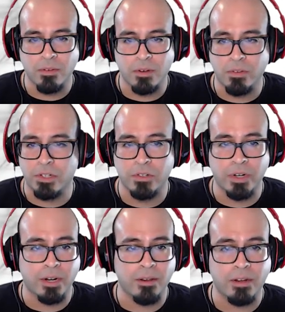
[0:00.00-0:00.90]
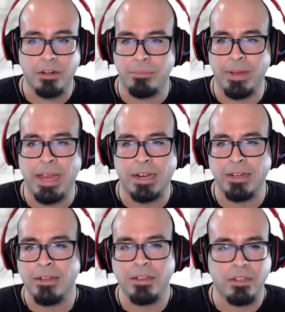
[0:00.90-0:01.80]
Know the trick. You're
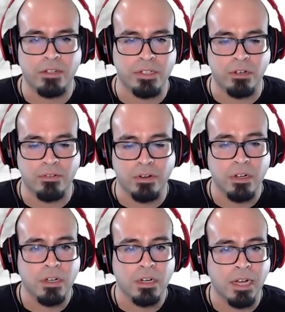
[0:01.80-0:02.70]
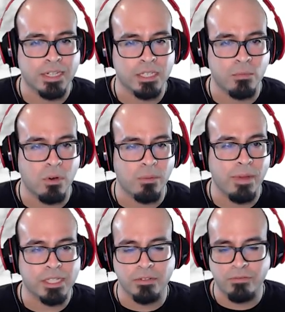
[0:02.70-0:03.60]
back. He looks you over. Got some more
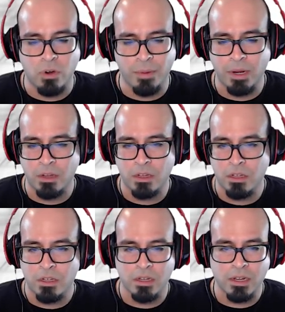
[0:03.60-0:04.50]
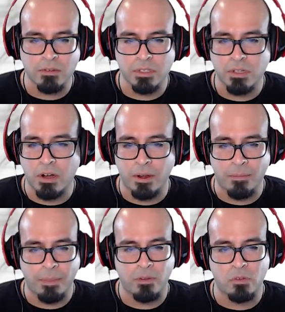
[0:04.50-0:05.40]
medicine for me? No,
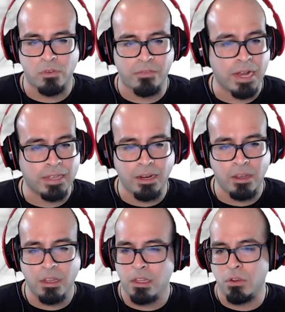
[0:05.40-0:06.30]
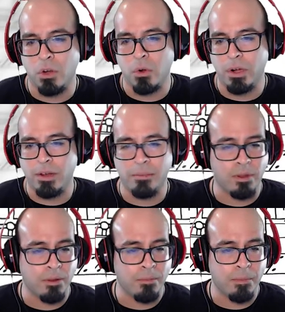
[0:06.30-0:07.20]
sorry. Well, if you find any, you know where I'll
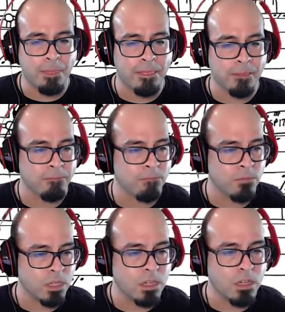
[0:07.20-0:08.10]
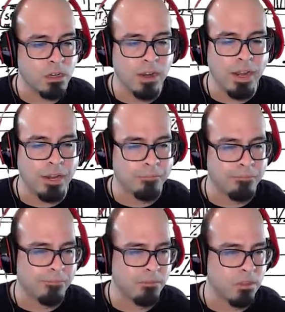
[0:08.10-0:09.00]
be.
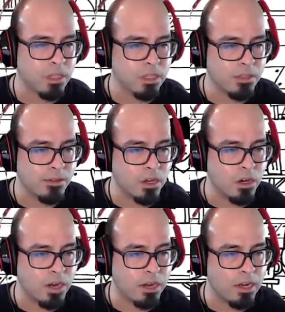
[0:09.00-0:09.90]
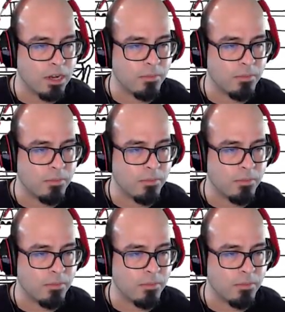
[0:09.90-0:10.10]
Neat. All right.